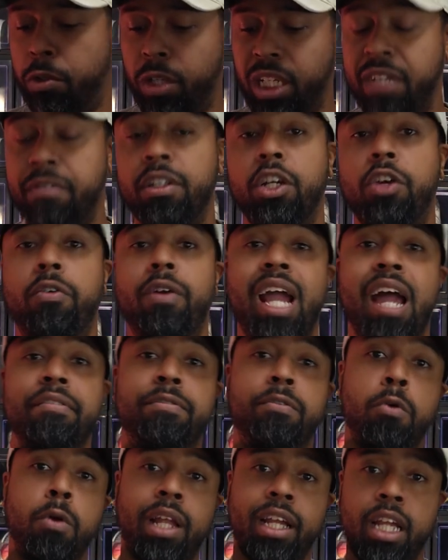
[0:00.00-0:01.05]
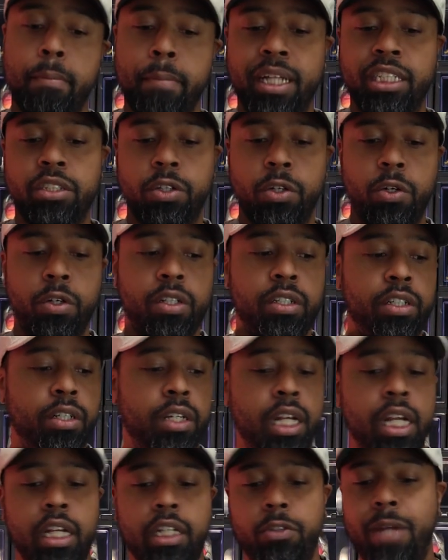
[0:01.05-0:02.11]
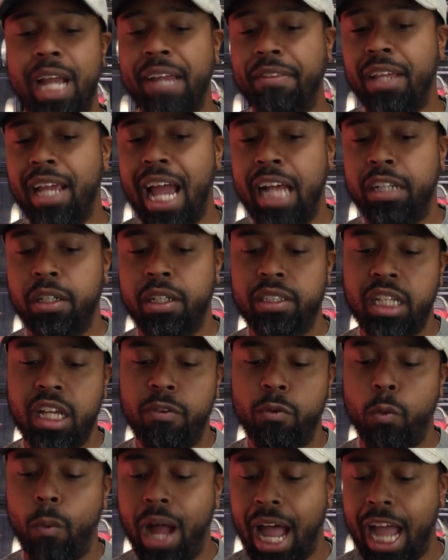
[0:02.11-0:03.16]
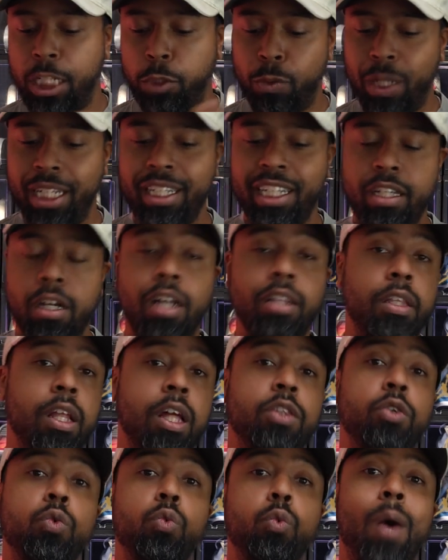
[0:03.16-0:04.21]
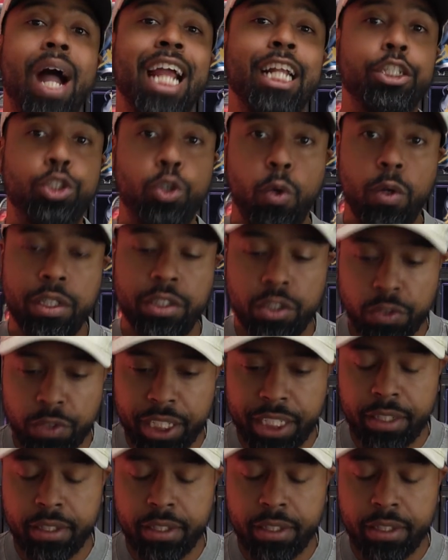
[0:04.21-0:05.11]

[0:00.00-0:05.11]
or even the Craft 4 like I mentioned earlier, you have to ask yourself, why do I need another white Jordan 3?